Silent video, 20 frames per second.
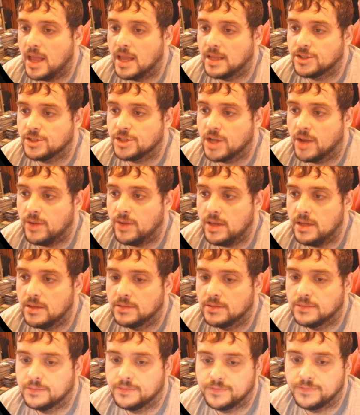shall we?
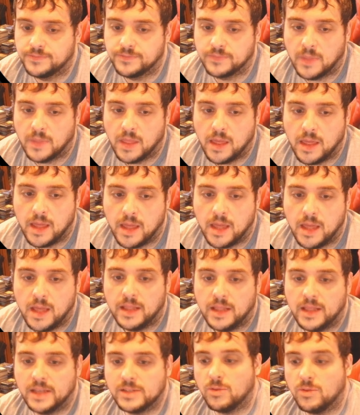
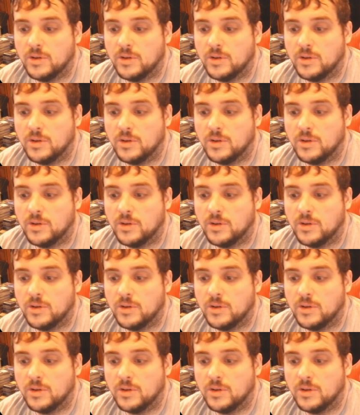This one